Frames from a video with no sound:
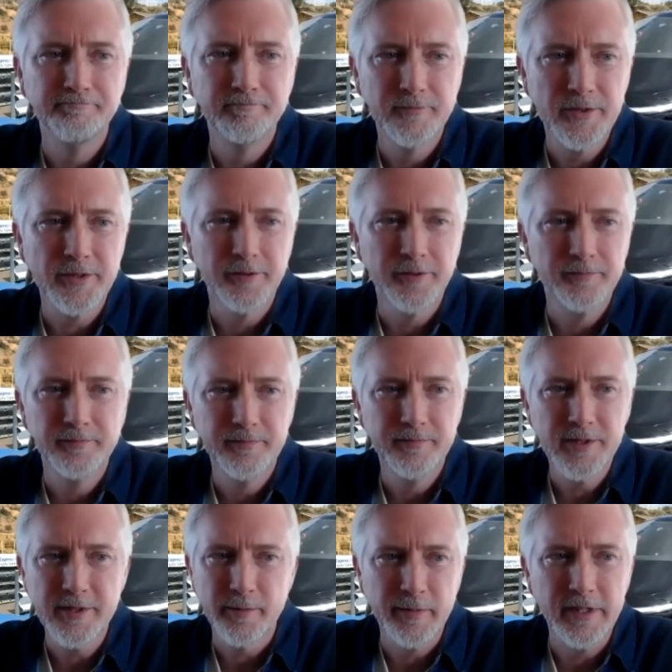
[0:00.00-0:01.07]
So
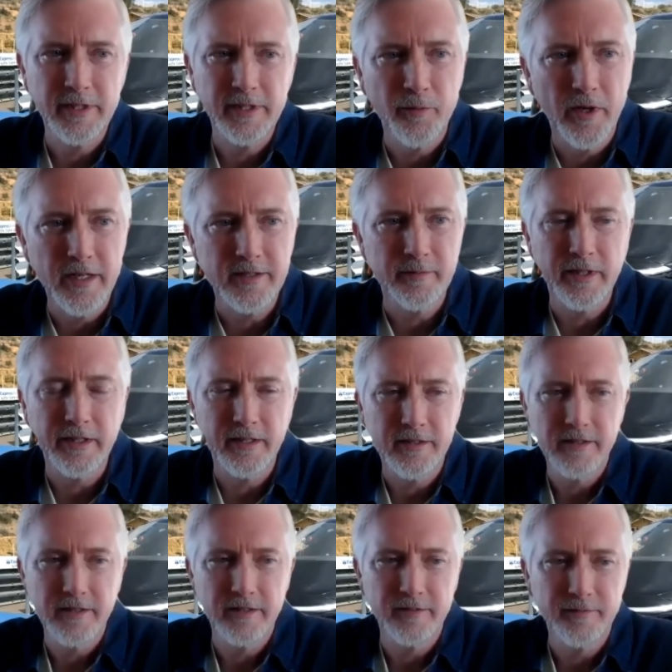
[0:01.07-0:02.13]
stability-wise, I mean,
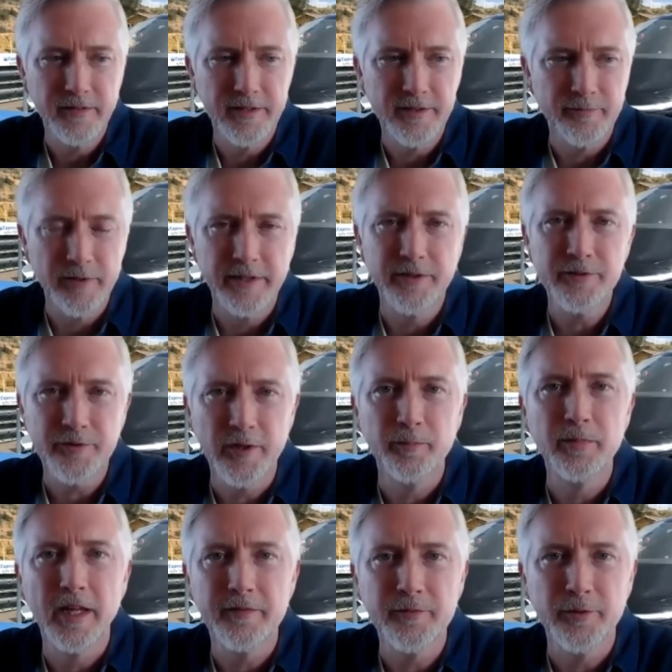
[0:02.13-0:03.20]
it's a really
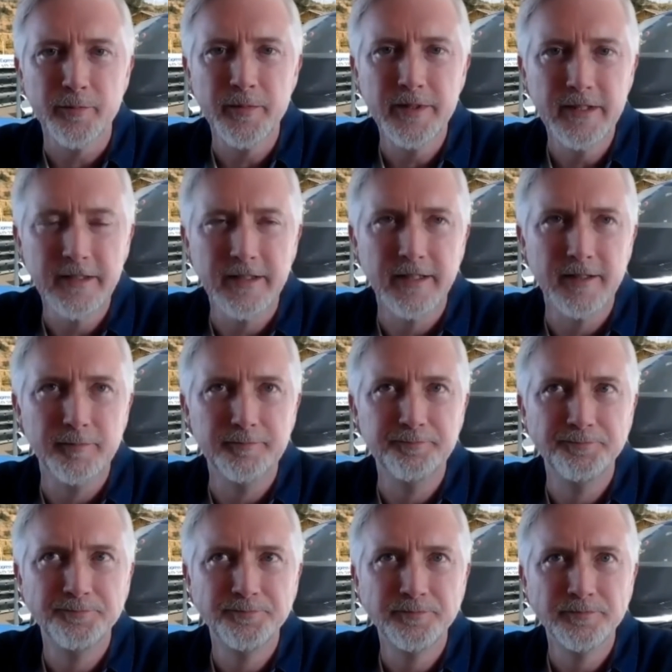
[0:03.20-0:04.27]
strong platform,
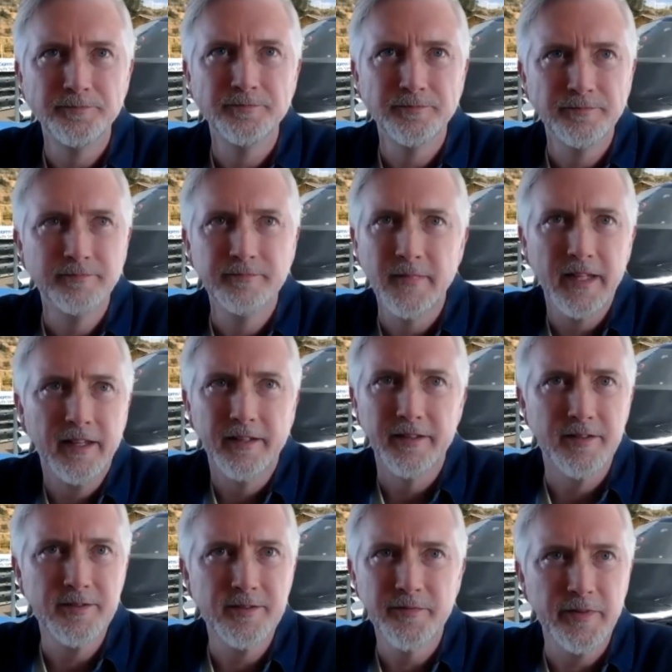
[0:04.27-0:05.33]
and
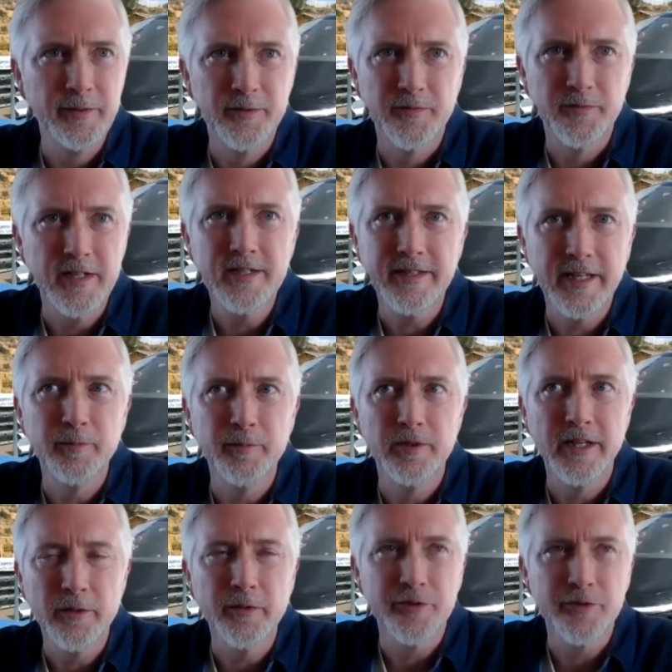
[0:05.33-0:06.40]
it feels very stable.
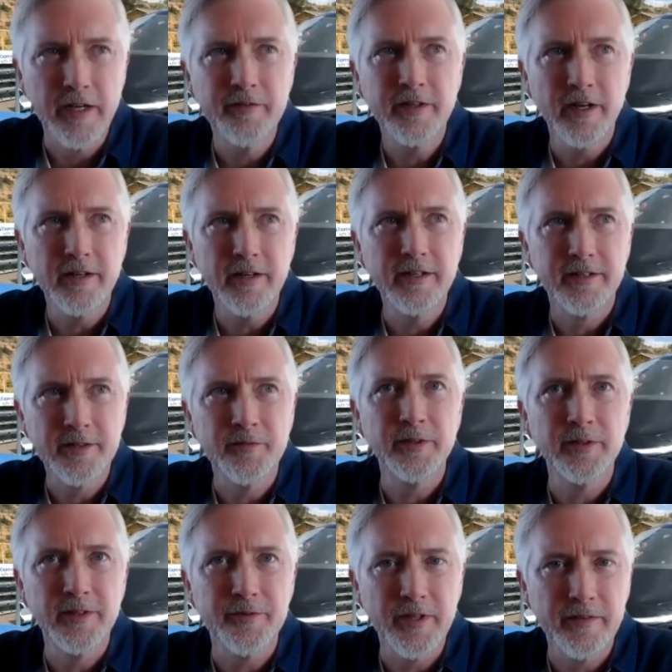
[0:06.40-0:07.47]
Like when you drive the car, it doesn't
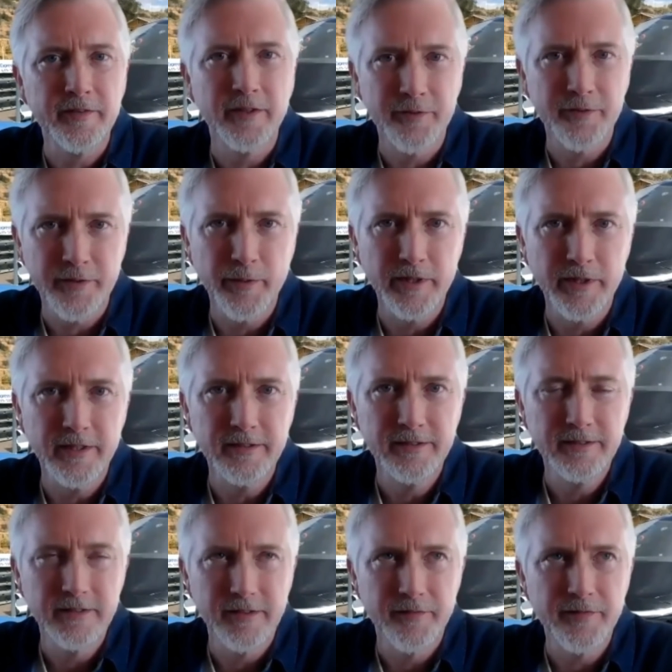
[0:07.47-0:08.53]
feel like driving a three-wheeler.
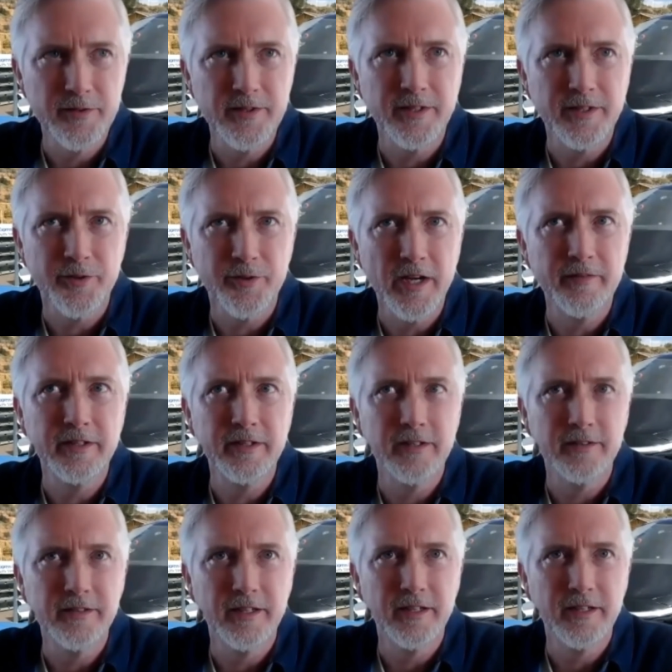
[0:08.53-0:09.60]
It feels like driving
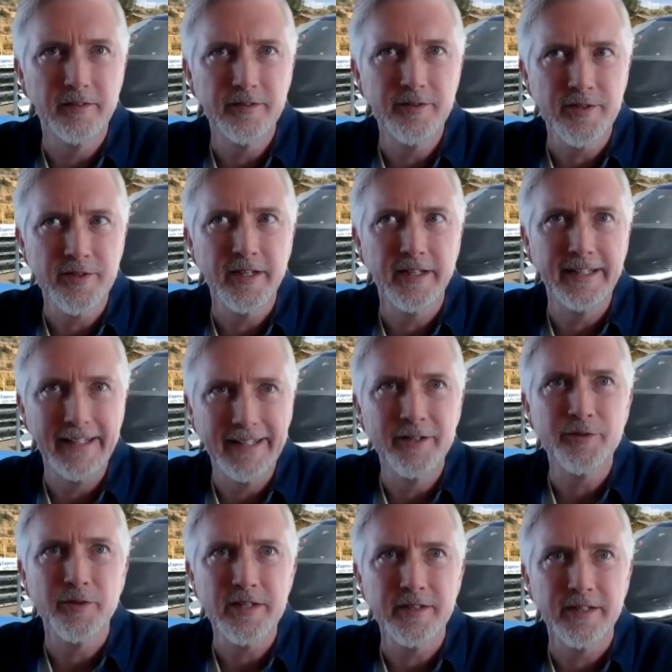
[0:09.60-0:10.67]
a just kind of an
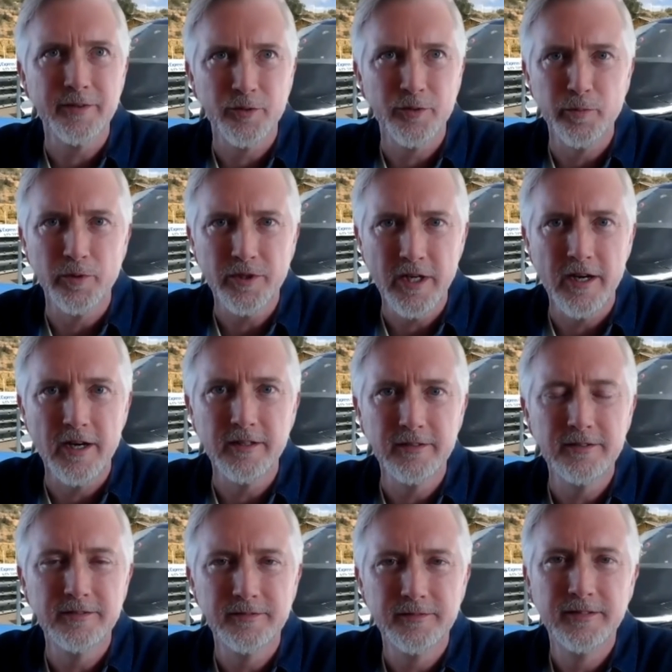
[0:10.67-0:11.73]
interesting normal car.
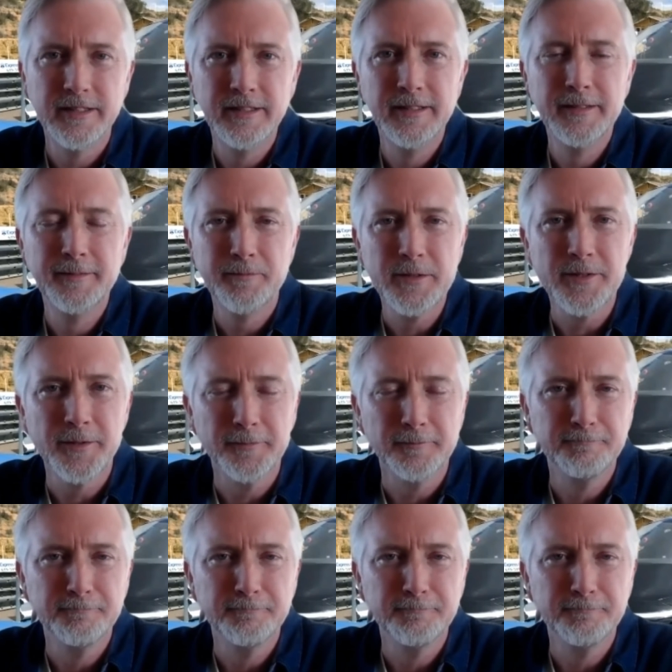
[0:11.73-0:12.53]
So.